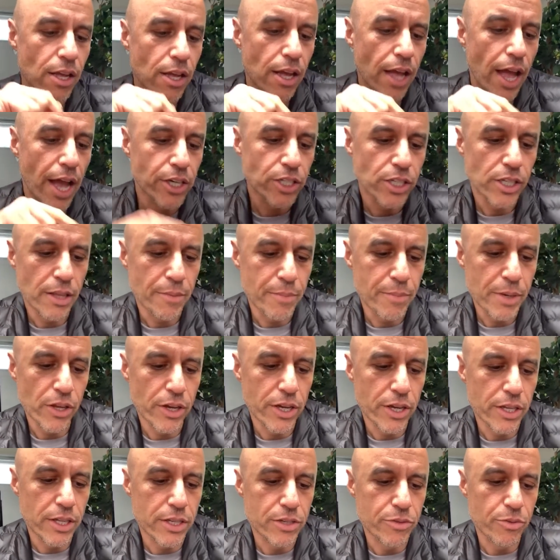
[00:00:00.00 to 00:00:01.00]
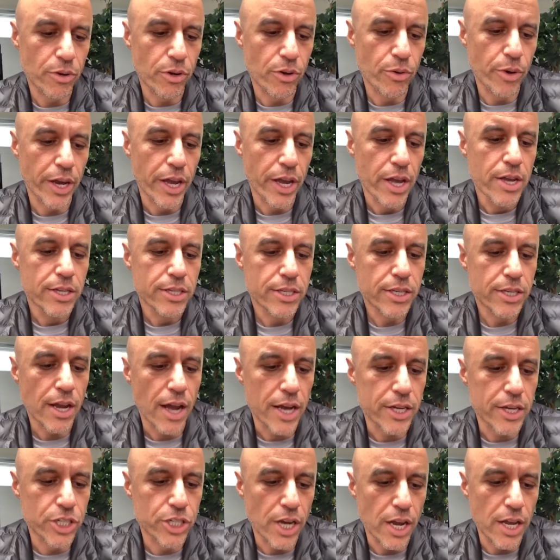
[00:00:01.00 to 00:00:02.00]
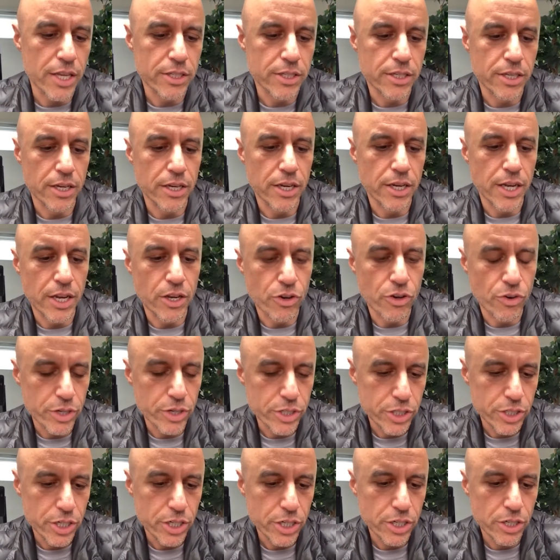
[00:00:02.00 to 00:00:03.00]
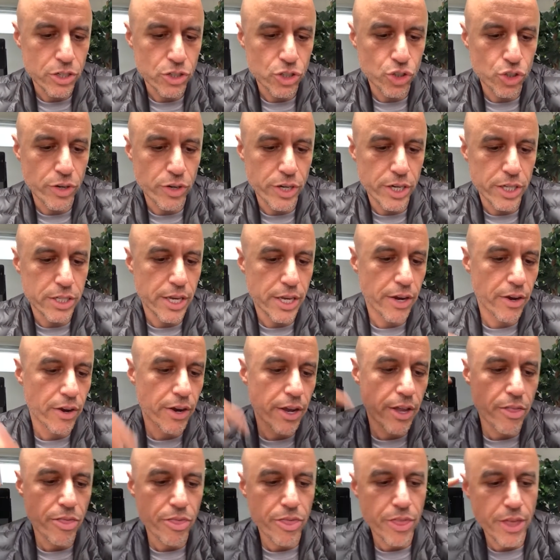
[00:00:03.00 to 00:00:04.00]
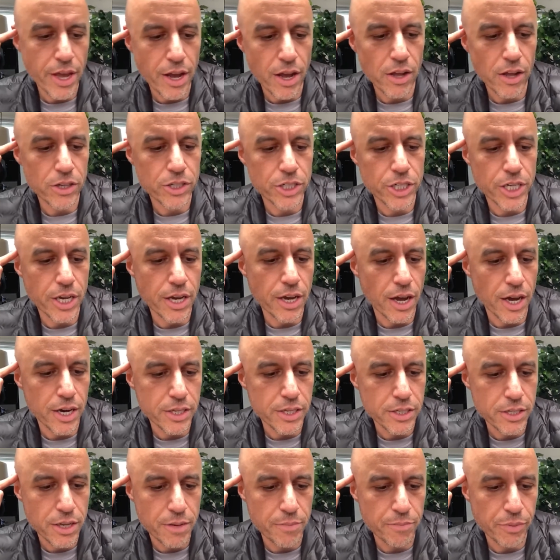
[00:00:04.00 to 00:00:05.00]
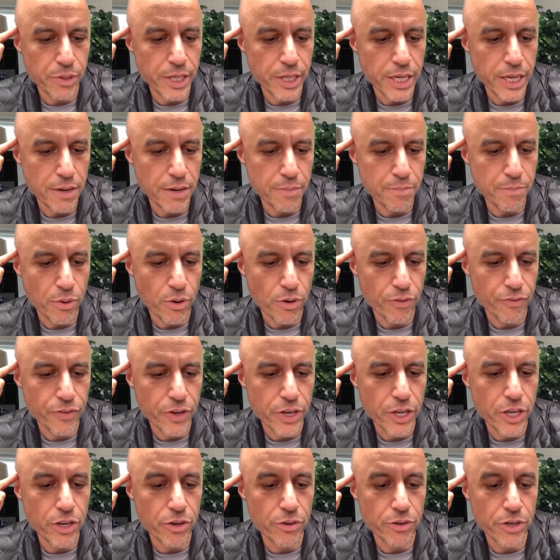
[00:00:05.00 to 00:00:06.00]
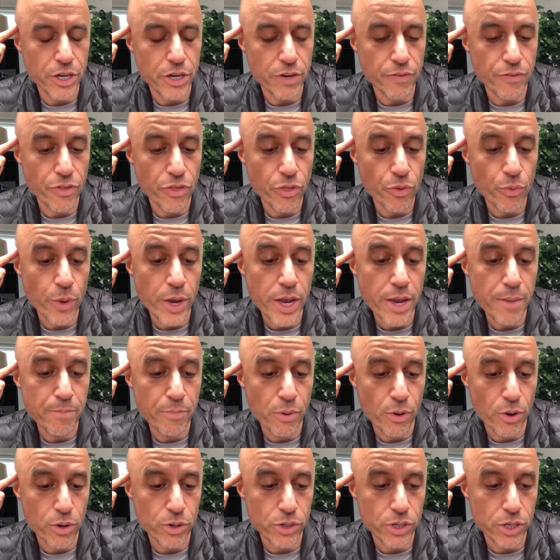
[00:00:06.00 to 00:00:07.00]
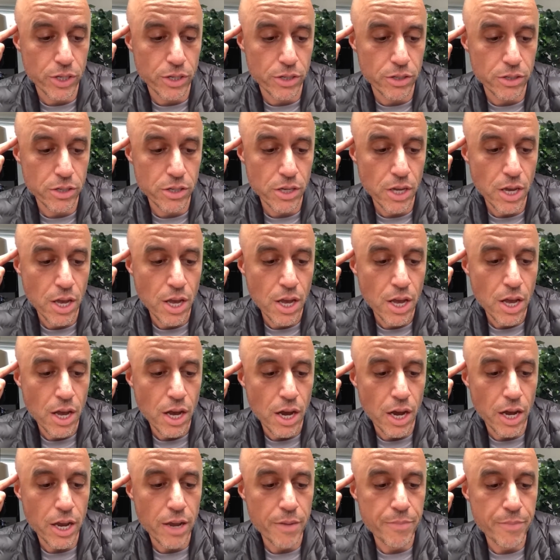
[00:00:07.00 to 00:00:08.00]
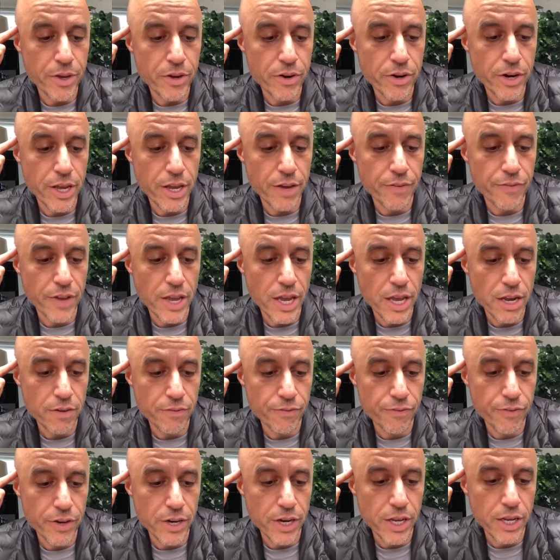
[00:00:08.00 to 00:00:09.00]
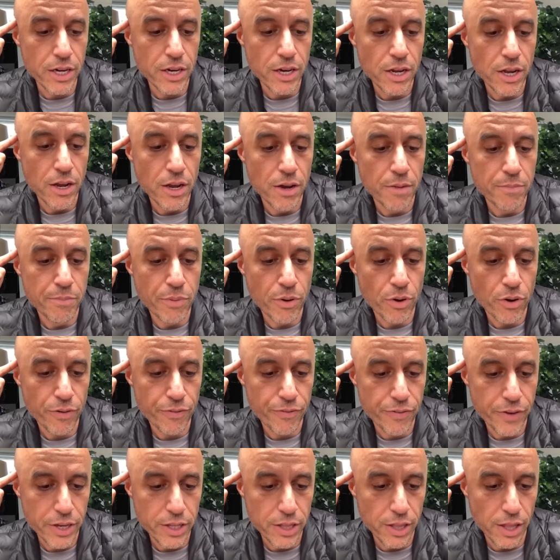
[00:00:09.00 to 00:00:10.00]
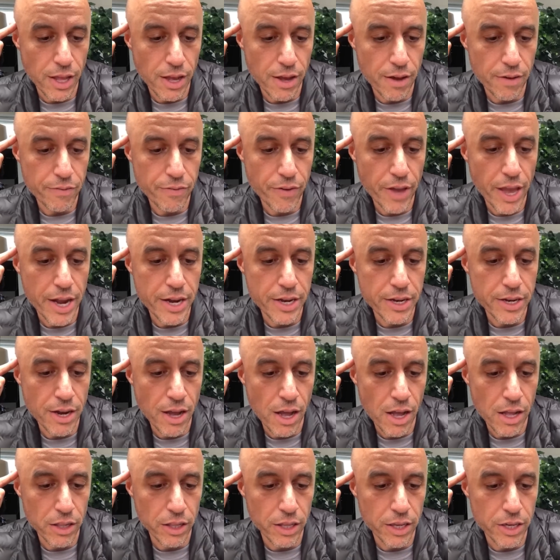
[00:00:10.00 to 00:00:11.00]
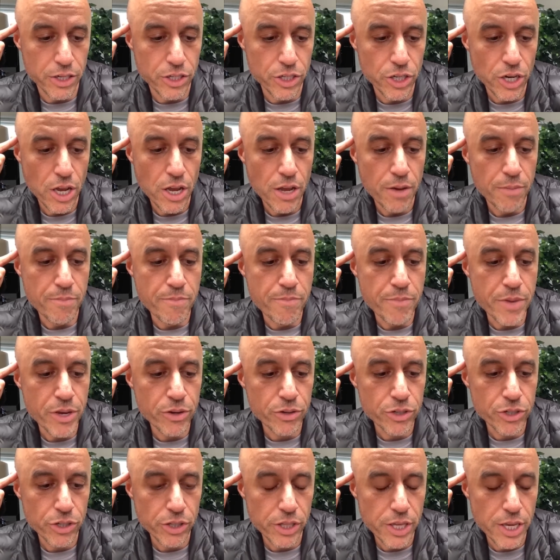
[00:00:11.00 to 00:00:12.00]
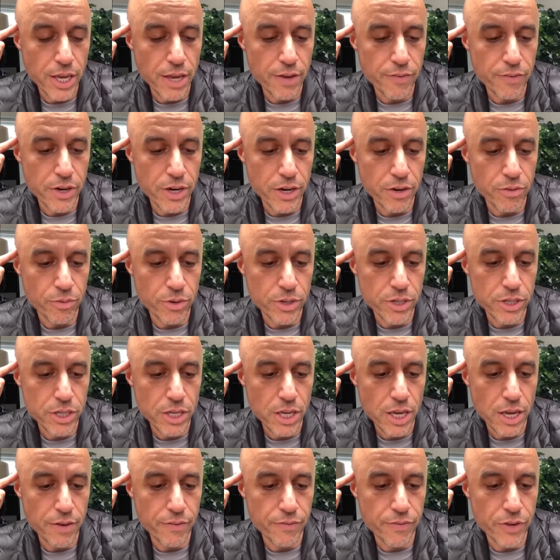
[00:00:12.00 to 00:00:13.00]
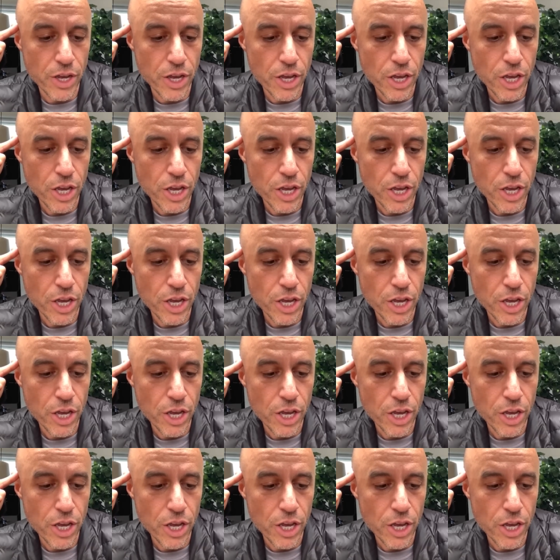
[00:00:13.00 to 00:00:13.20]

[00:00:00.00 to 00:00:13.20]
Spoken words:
Actually, let me look at this real quick. Scott Johnston. In Christian Trinitarian theology, God is complete in perfect union of three persons, a community of infinite, perfect love and knowledge mutually given and received.